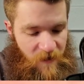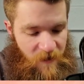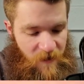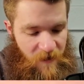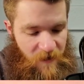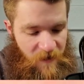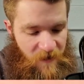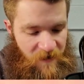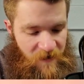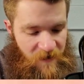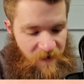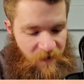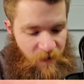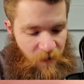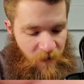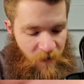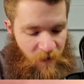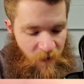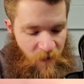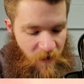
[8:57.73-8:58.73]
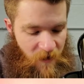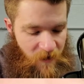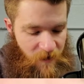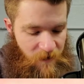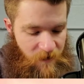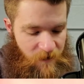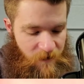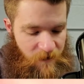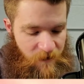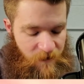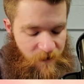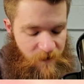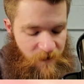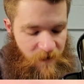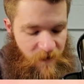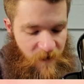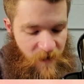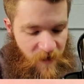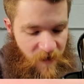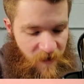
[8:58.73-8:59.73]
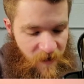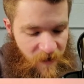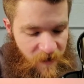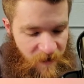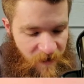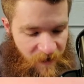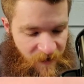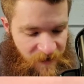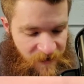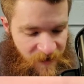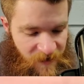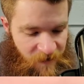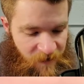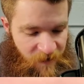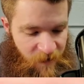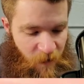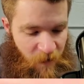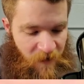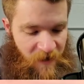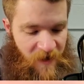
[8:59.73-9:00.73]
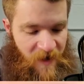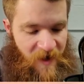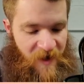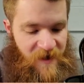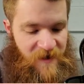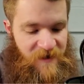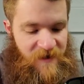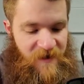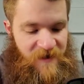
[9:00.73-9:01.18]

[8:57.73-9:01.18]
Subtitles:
1941. 1948.